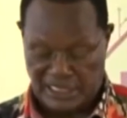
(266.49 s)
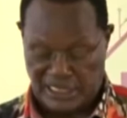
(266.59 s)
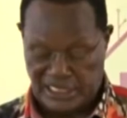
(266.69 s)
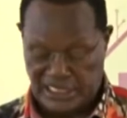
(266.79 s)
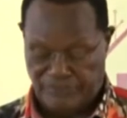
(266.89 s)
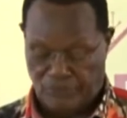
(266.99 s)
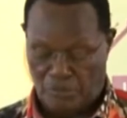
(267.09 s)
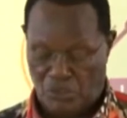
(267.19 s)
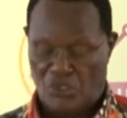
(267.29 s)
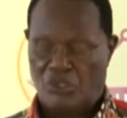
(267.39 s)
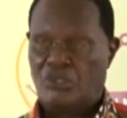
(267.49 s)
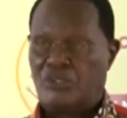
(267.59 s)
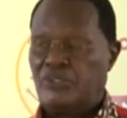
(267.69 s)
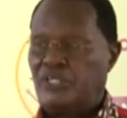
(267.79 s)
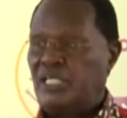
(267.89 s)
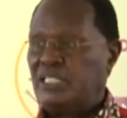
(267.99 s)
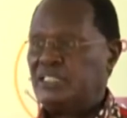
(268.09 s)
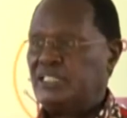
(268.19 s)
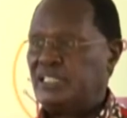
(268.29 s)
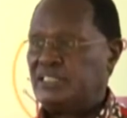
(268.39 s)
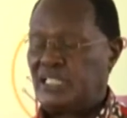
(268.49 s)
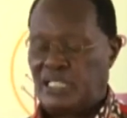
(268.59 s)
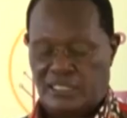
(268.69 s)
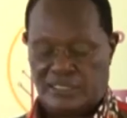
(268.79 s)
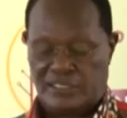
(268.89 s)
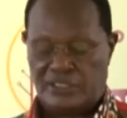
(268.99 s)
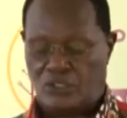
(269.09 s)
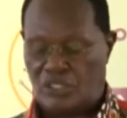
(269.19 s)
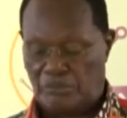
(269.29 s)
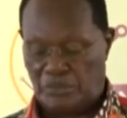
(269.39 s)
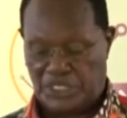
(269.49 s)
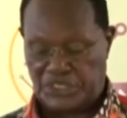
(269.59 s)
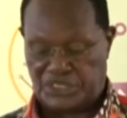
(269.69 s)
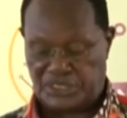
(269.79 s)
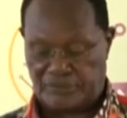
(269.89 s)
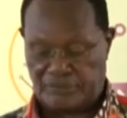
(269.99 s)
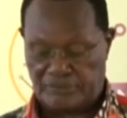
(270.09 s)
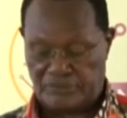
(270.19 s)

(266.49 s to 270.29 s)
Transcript: and the need for more and greater collaboration.